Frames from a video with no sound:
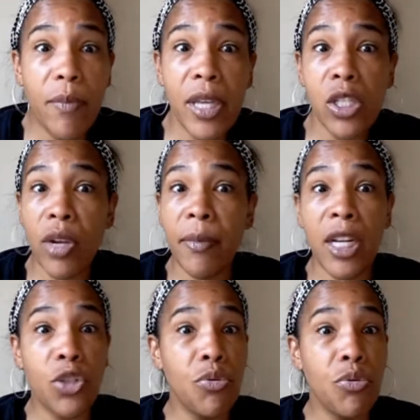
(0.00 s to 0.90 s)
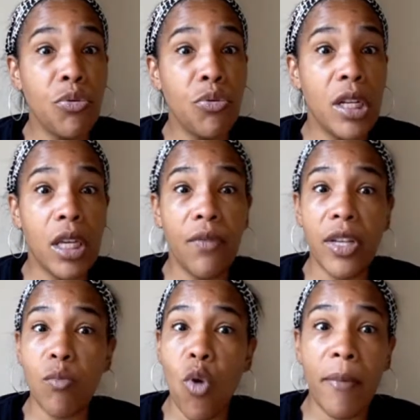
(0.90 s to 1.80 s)
been screaming that you need to give
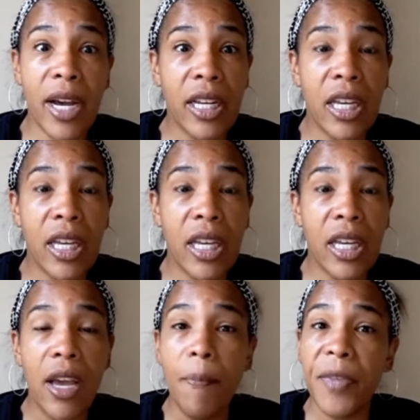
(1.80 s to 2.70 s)
us more money